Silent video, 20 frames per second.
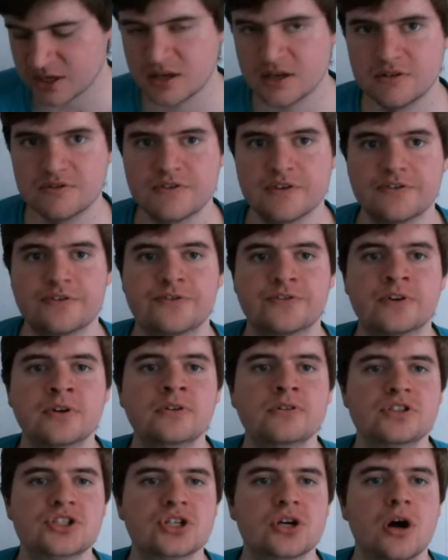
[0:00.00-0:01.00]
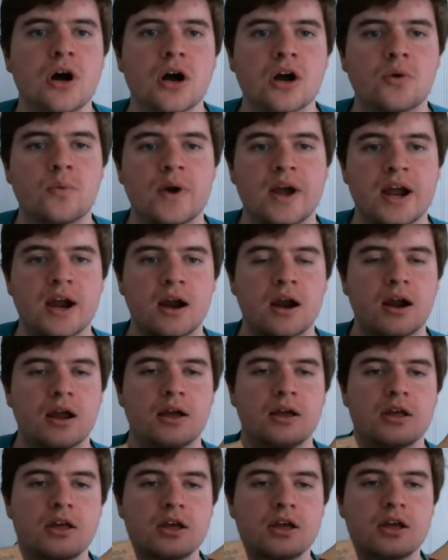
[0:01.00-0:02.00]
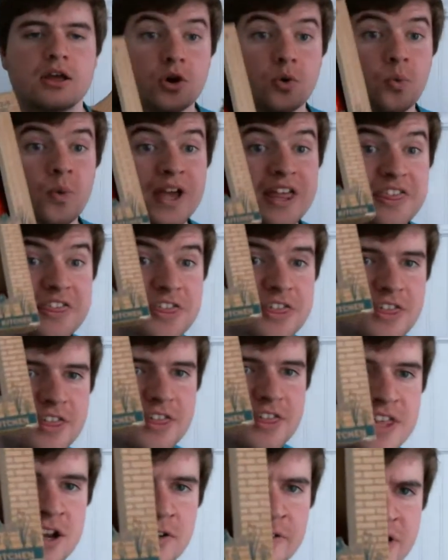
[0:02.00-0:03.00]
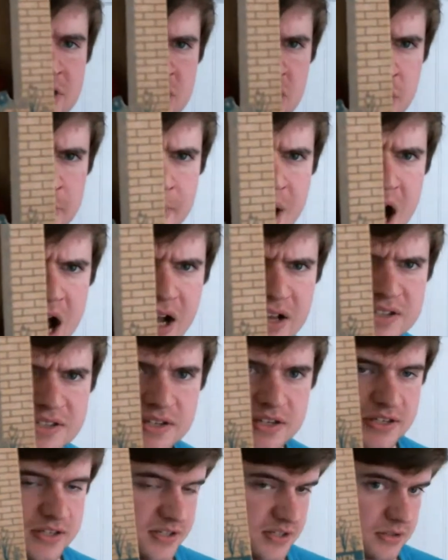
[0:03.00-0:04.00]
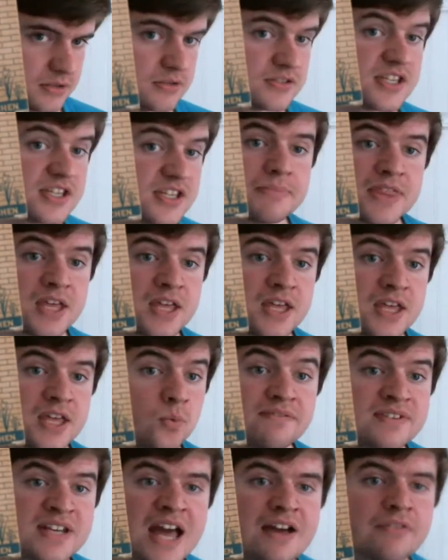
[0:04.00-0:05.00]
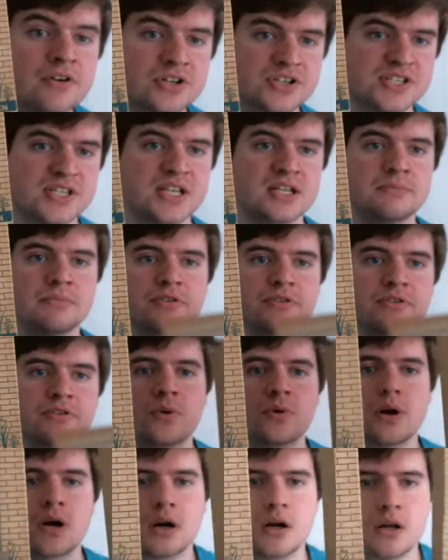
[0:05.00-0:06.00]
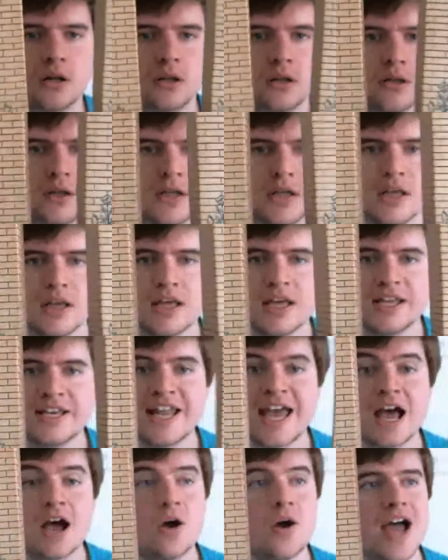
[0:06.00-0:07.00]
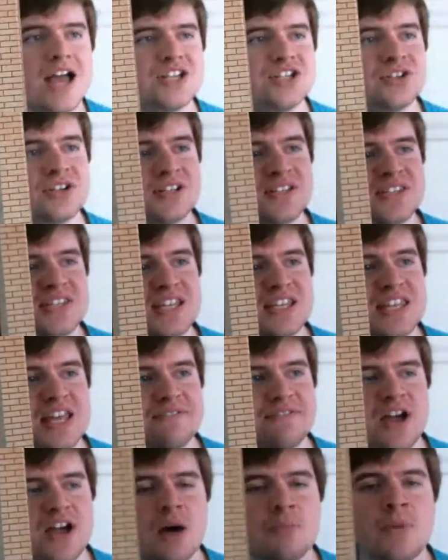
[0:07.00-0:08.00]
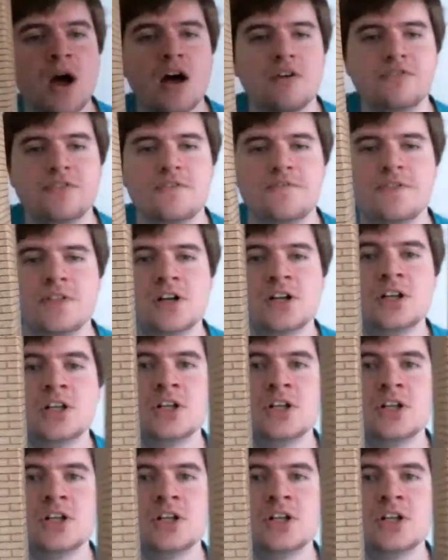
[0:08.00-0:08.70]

of fruit chalkware with the original boxes, something we've never seen before. Now, as you can see, they've come off of the